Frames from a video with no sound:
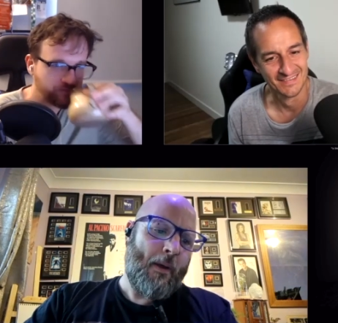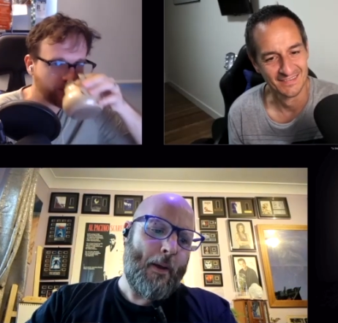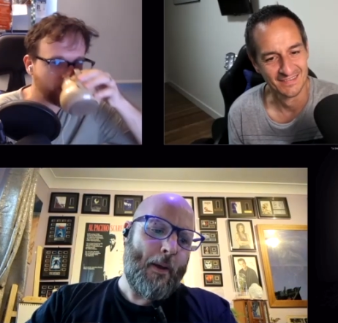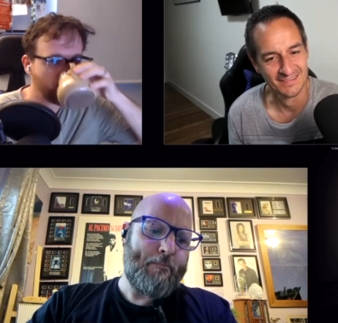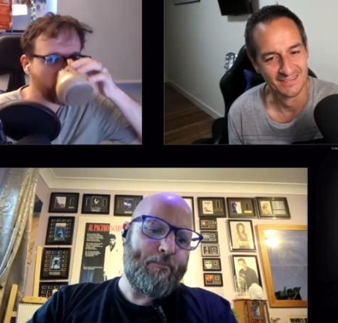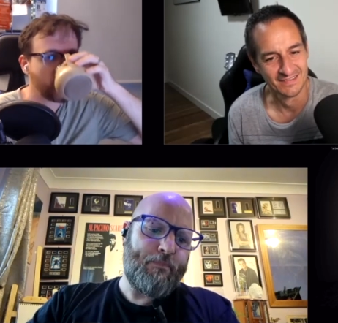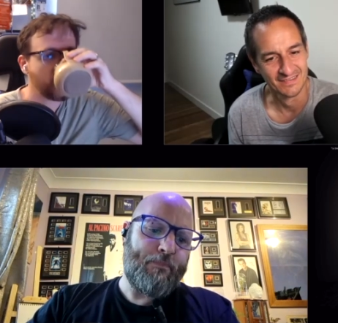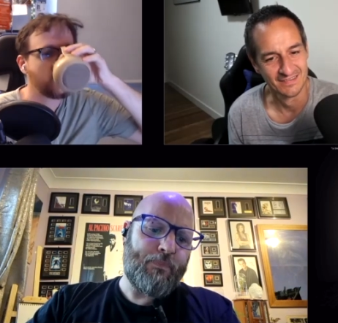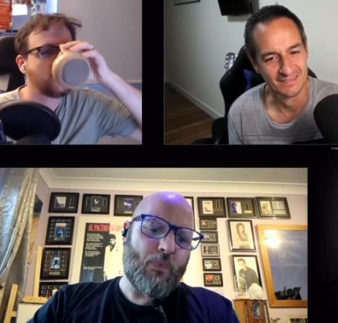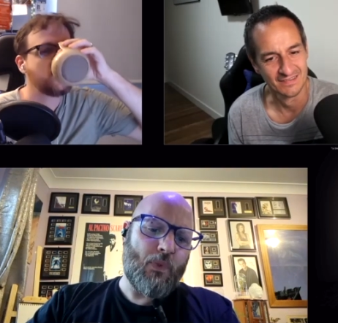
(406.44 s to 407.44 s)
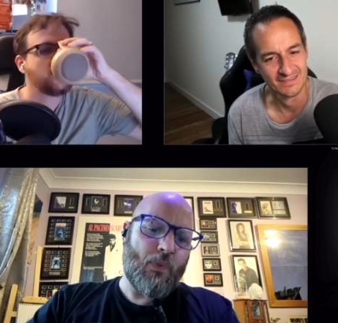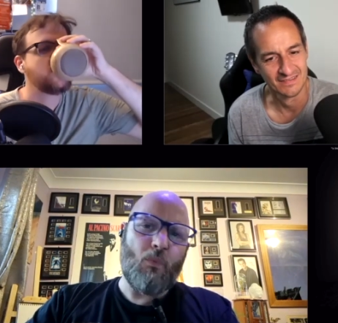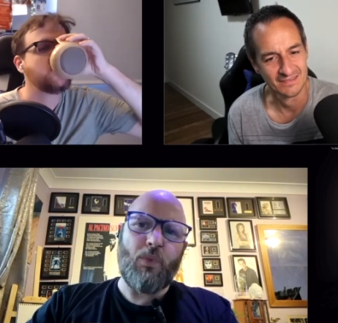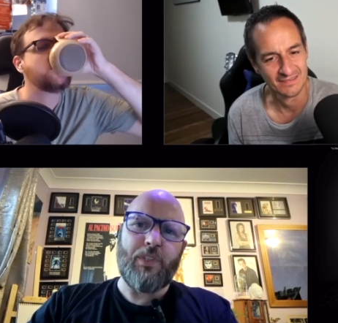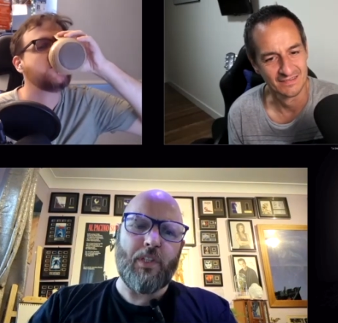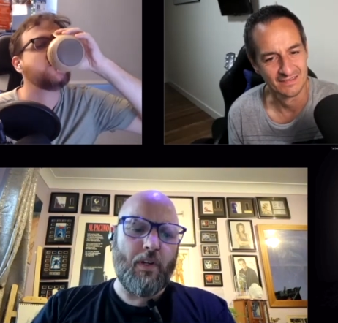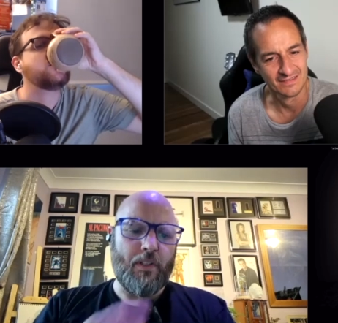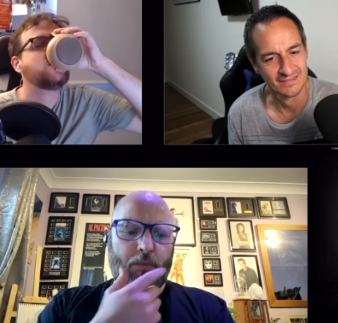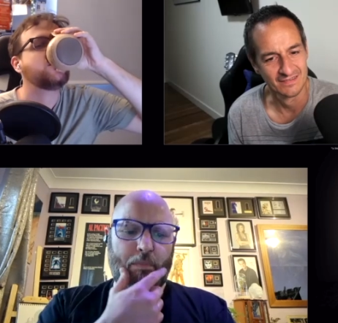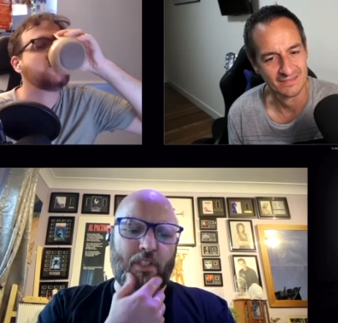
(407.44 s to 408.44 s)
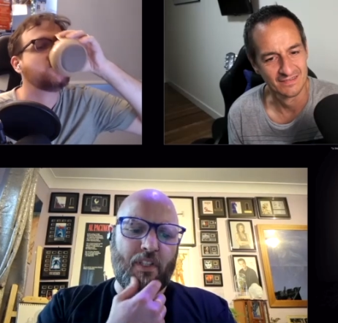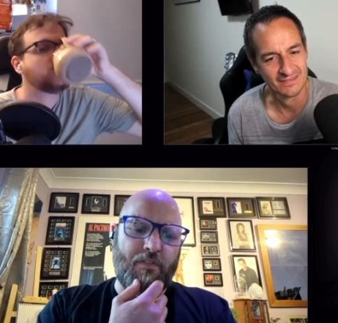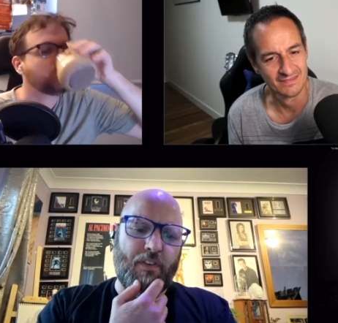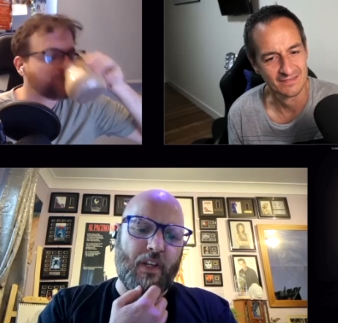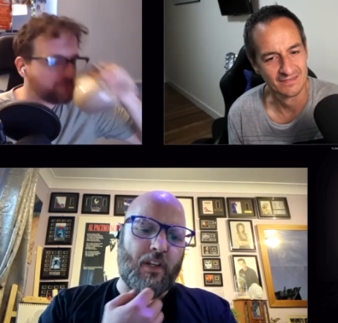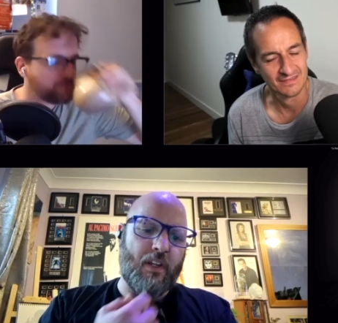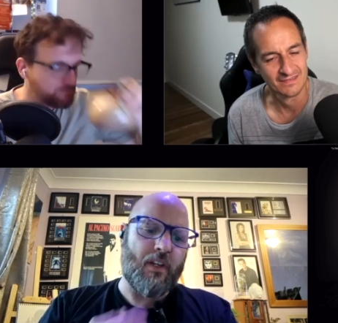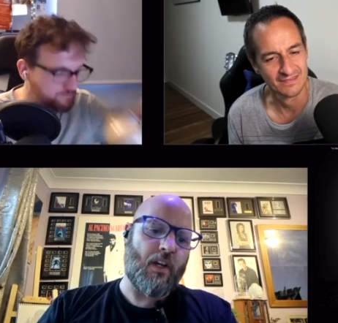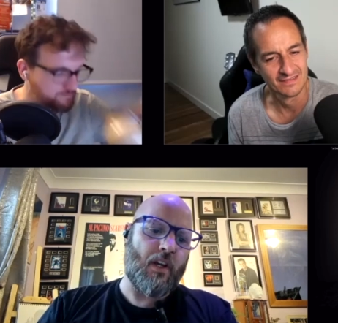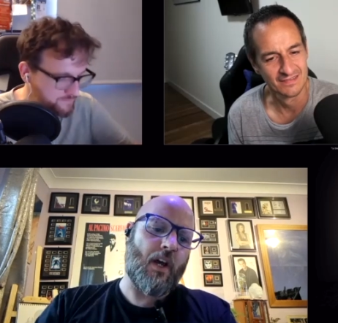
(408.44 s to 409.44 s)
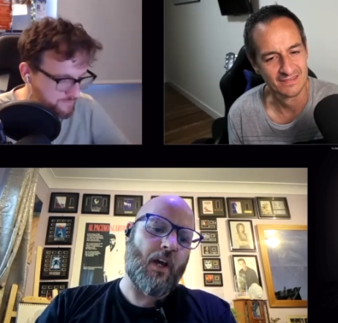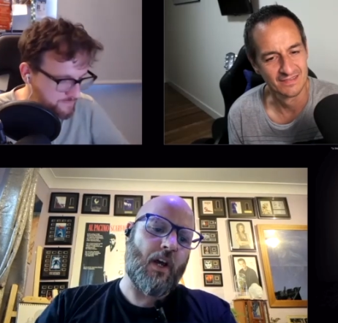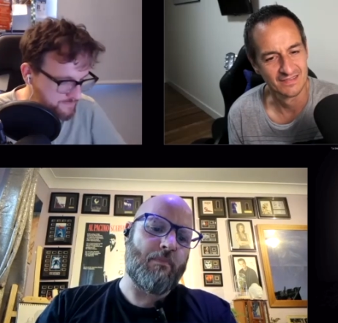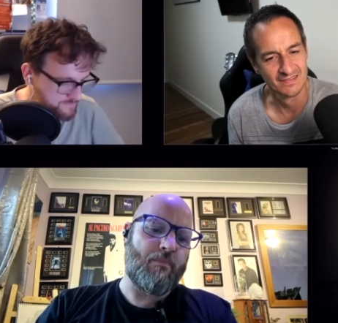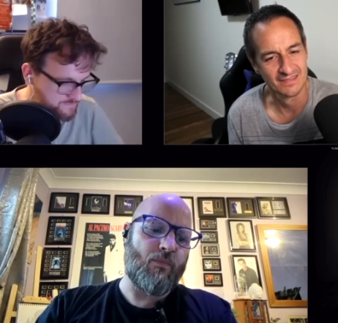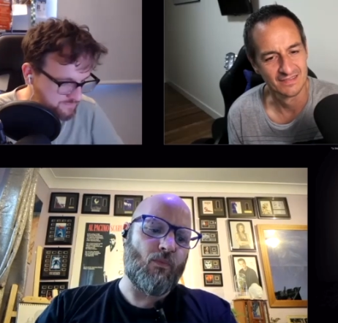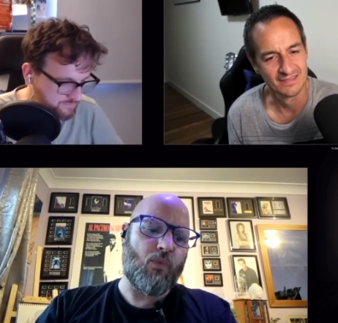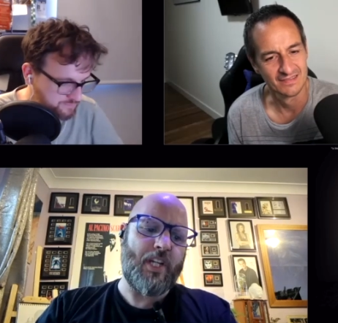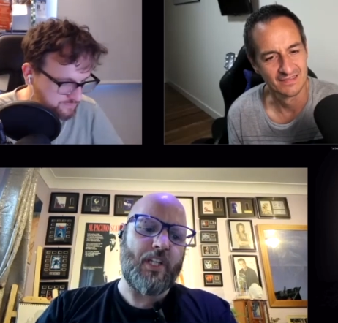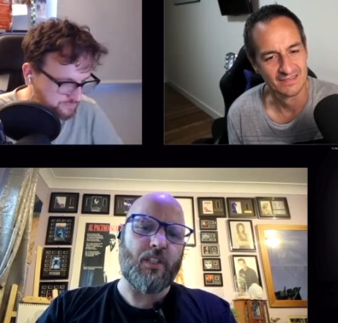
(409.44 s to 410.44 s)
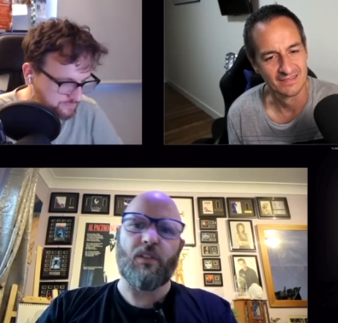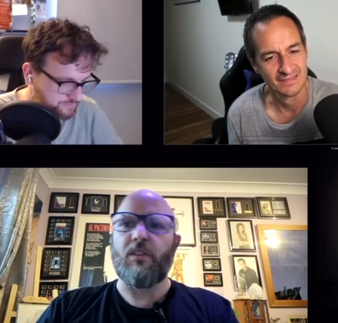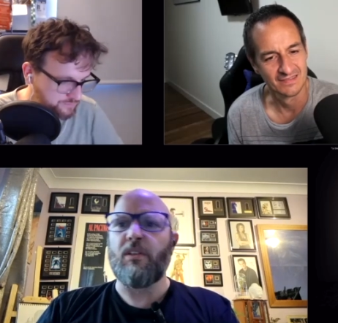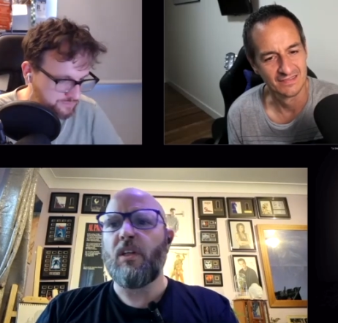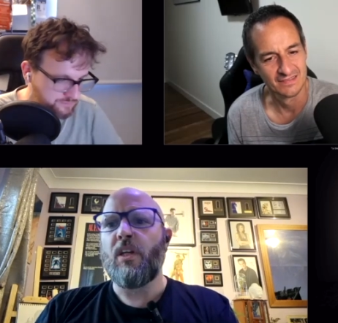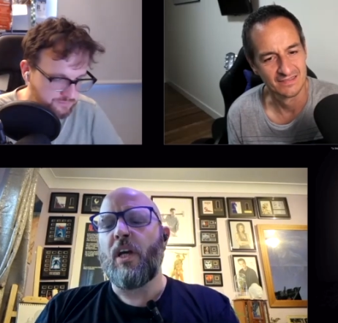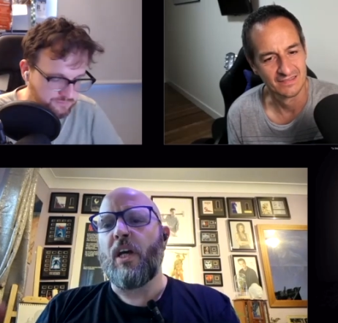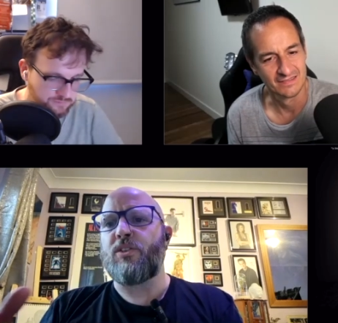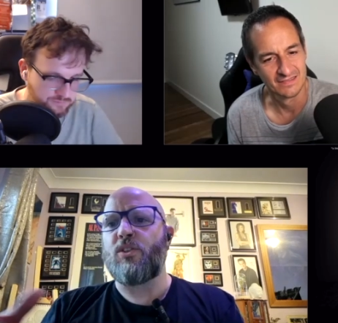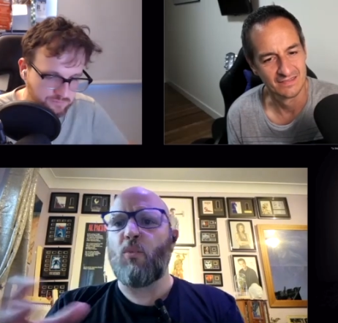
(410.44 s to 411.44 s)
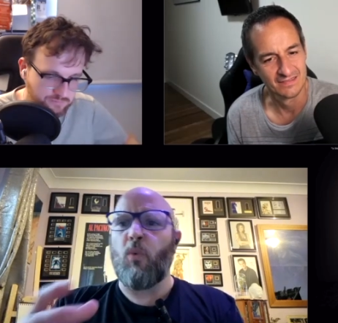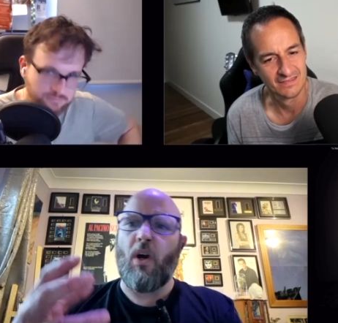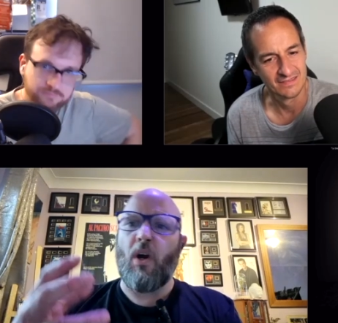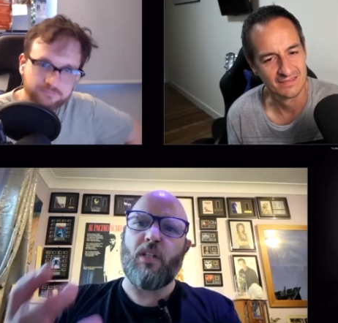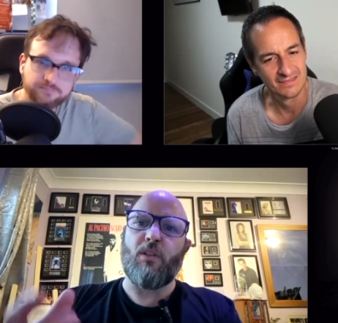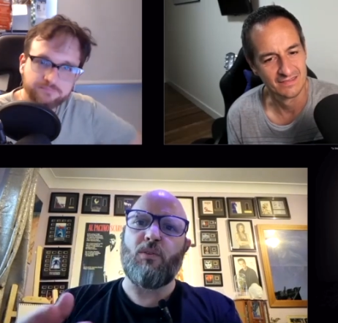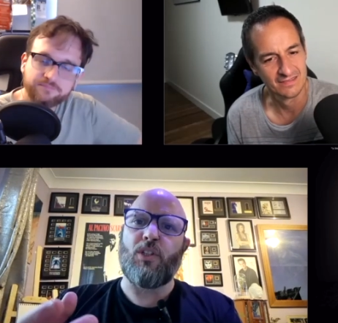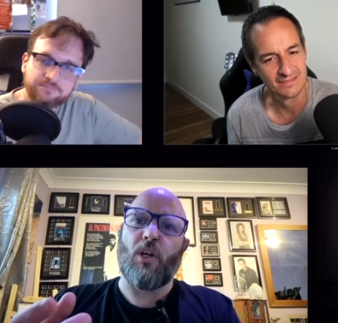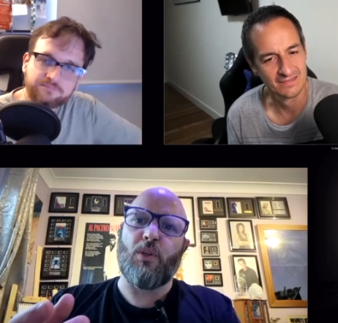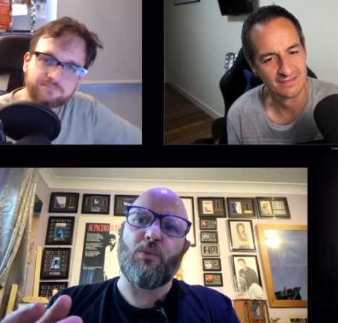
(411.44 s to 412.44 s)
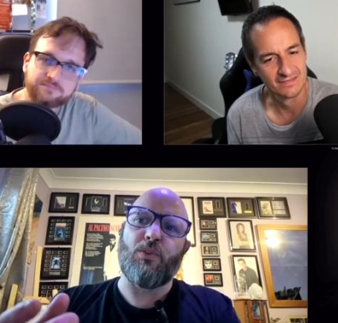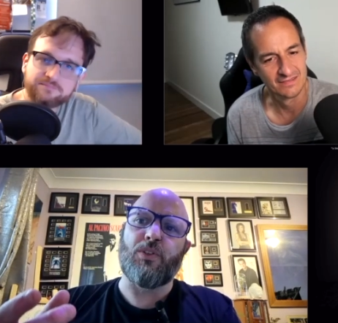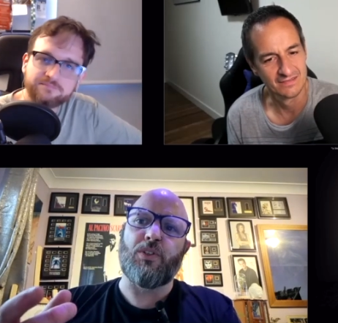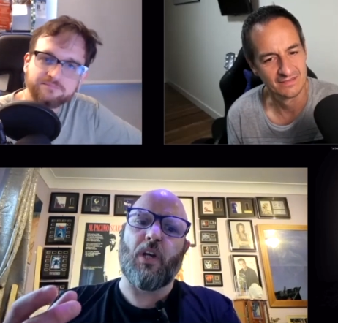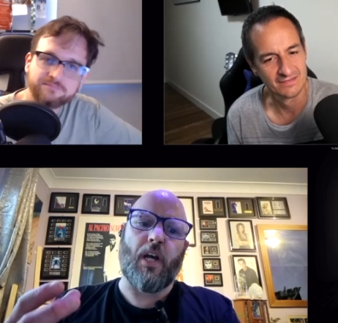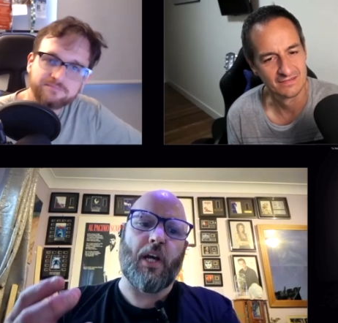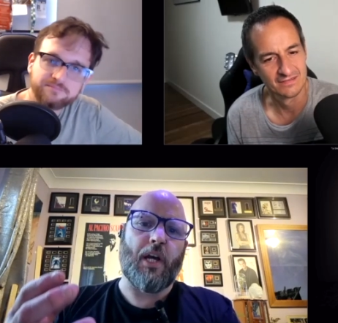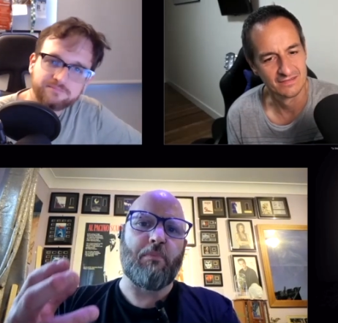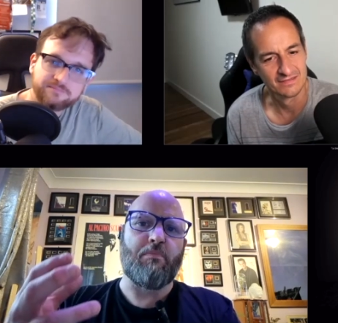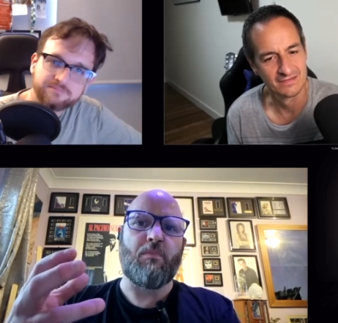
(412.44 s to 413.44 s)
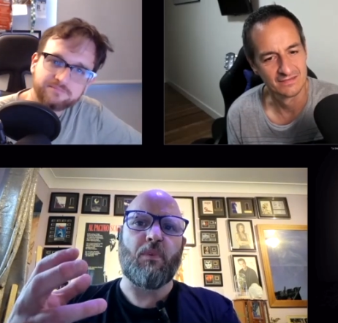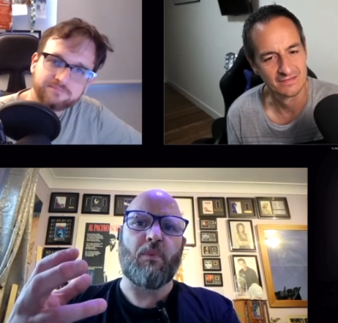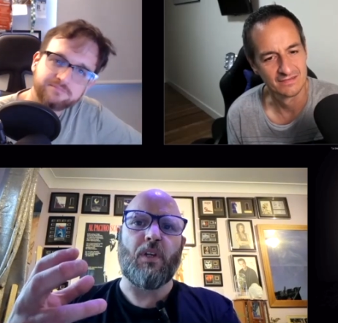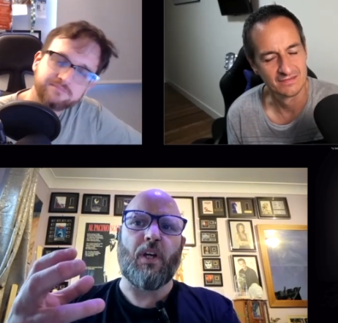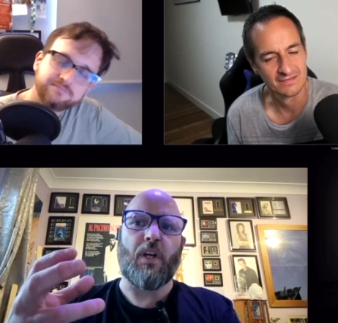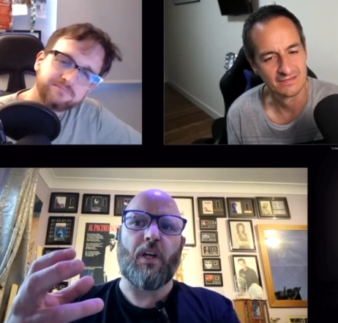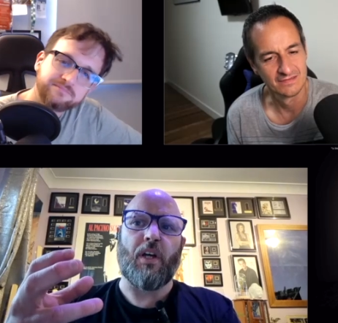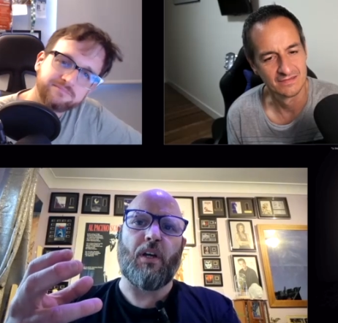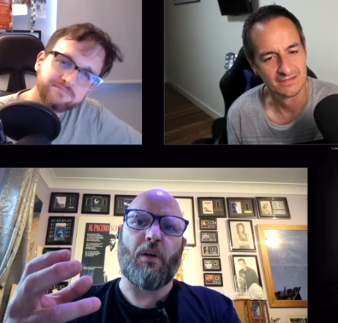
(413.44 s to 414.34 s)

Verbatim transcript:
Speaker 1: Um, was there a specific um, reason as to why you chose um, a,